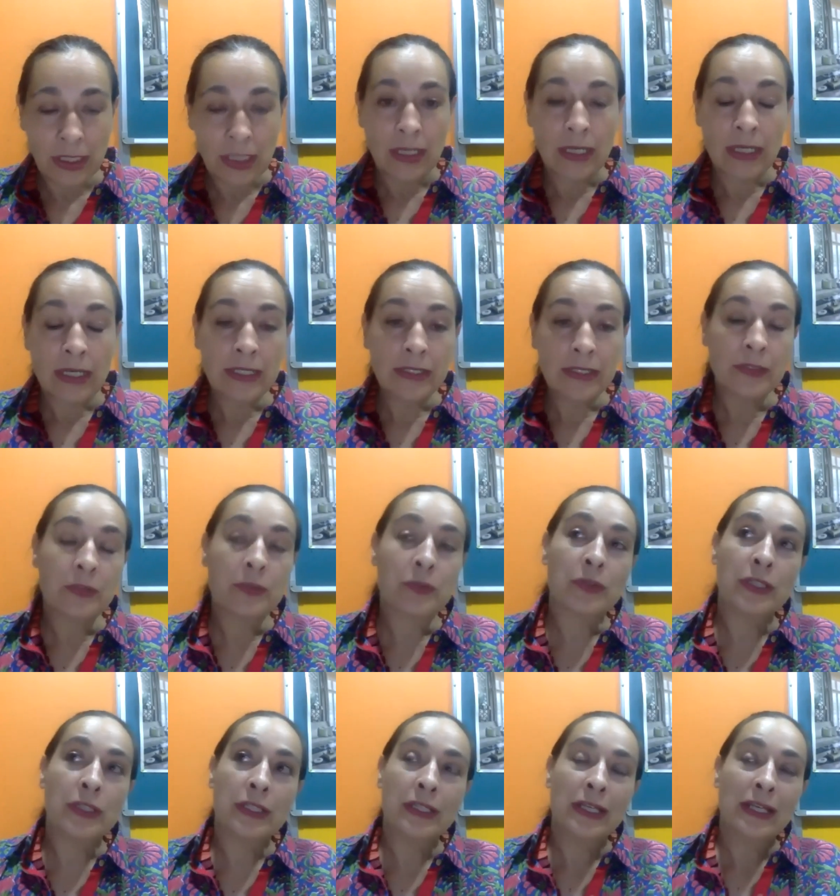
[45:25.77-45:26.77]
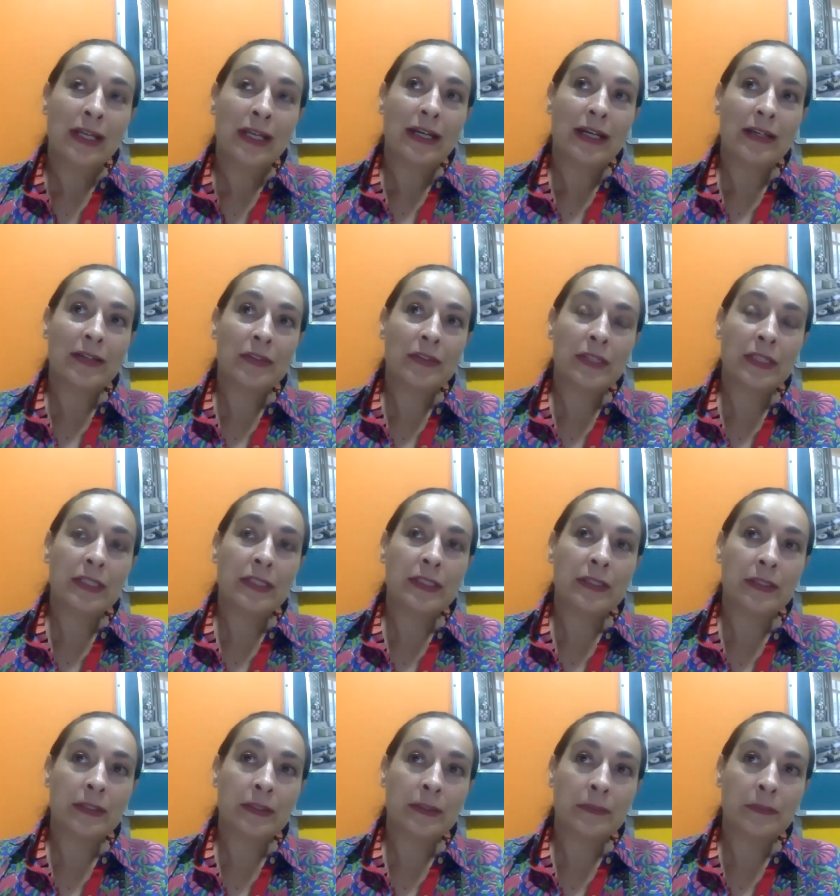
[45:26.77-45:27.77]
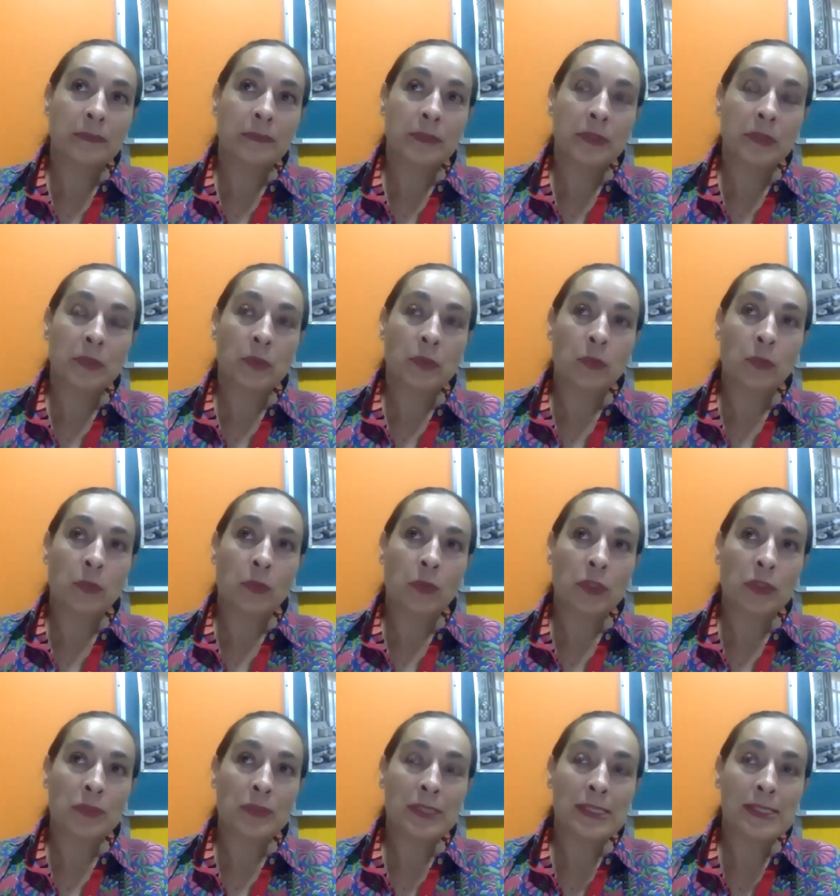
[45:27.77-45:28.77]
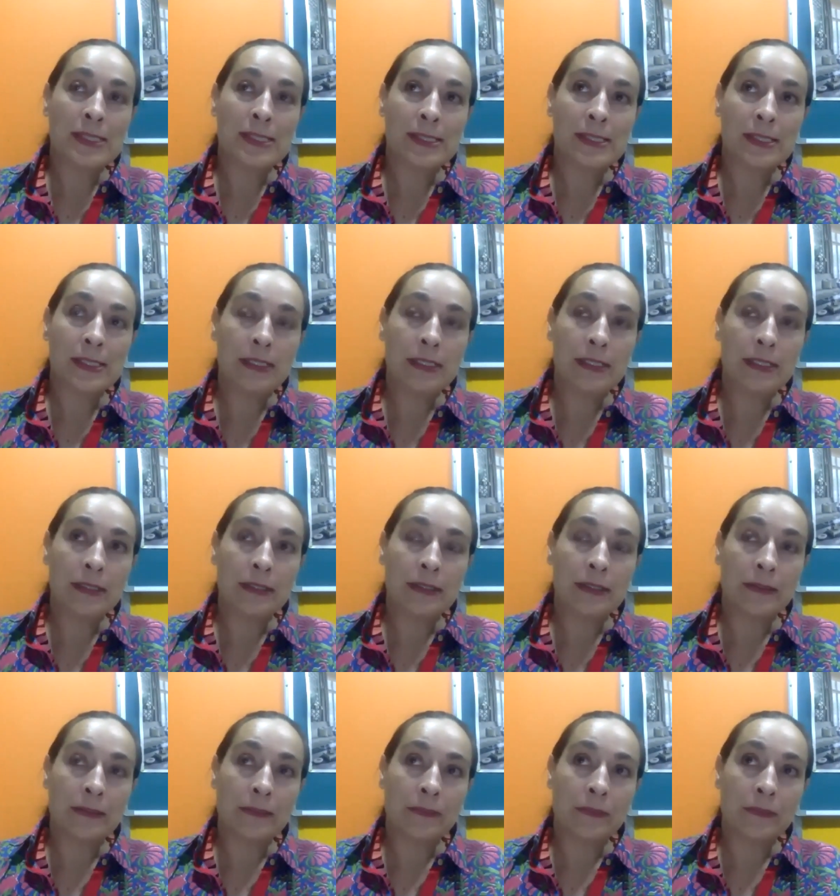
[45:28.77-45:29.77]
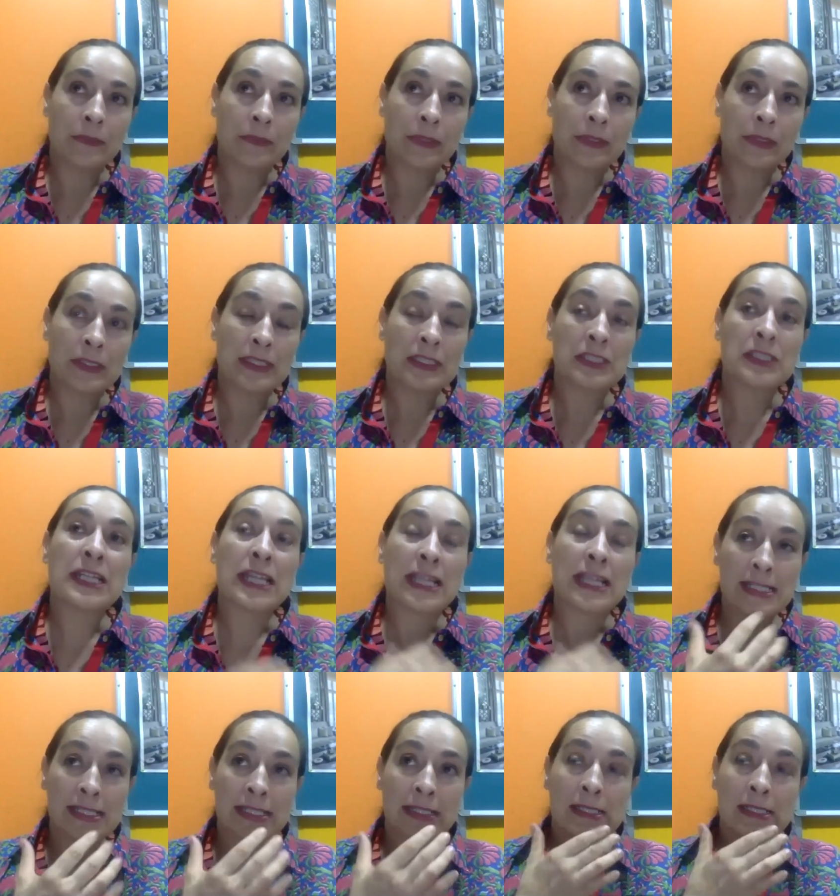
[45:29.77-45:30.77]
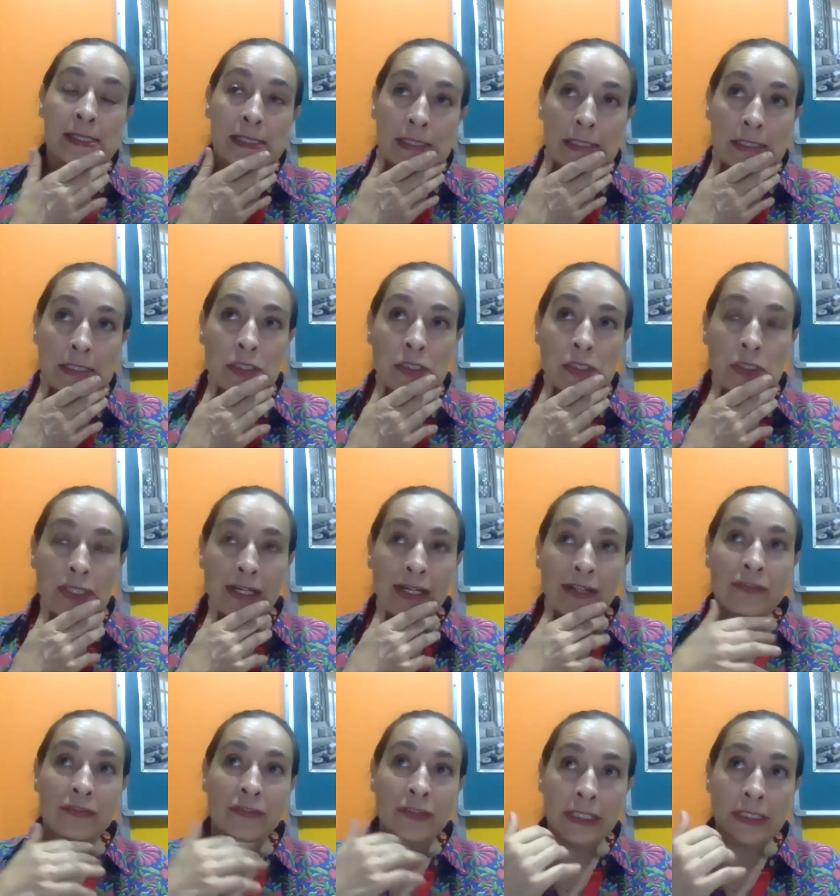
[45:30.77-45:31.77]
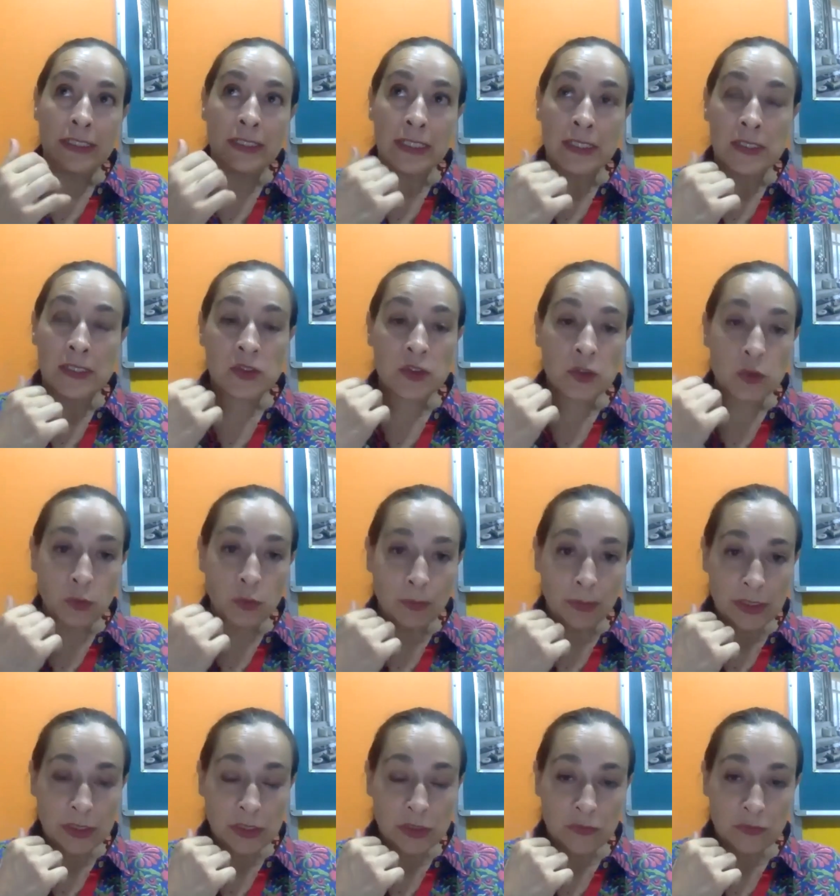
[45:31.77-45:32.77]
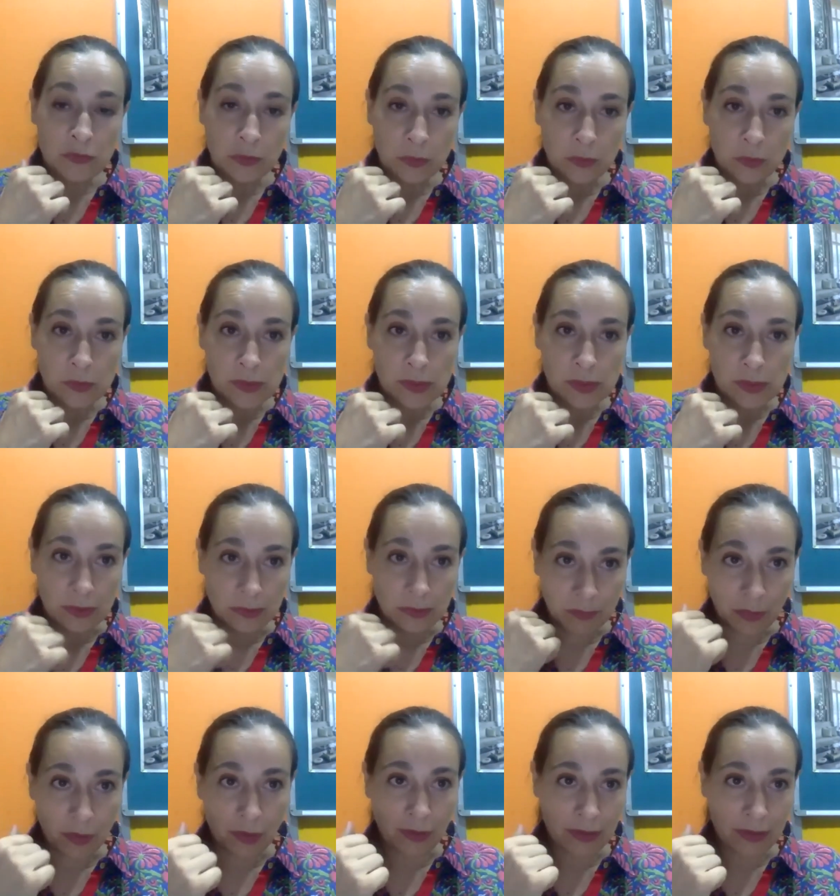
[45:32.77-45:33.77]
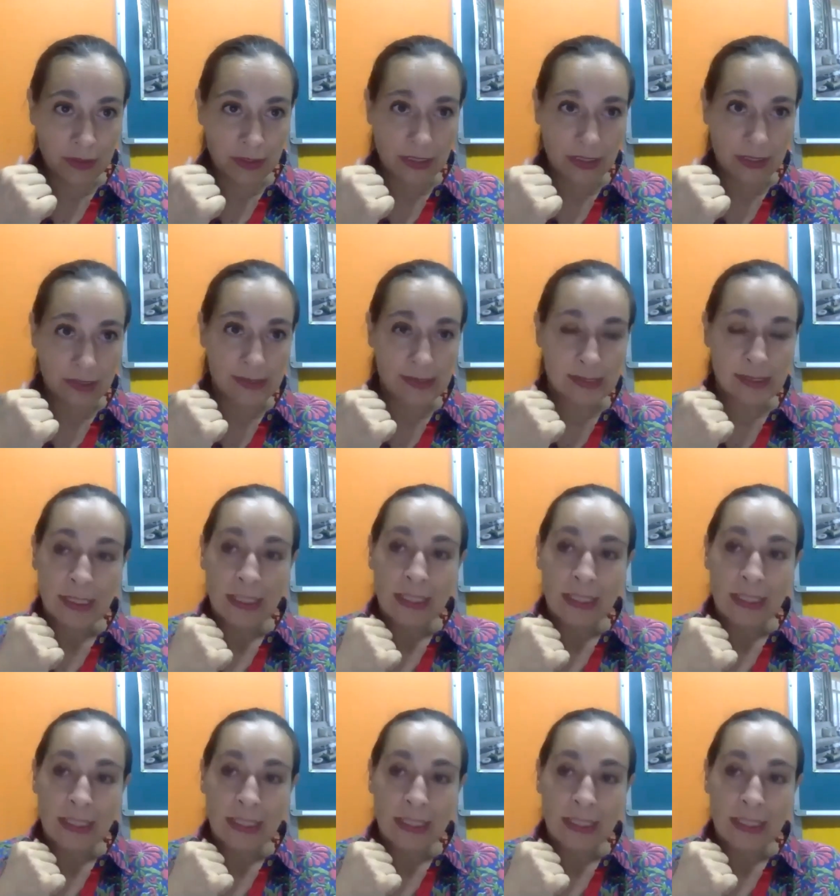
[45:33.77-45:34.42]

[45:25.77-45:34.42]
I agree. I think, um, you know, what we see, um, as I said, I find there is too much focus on politics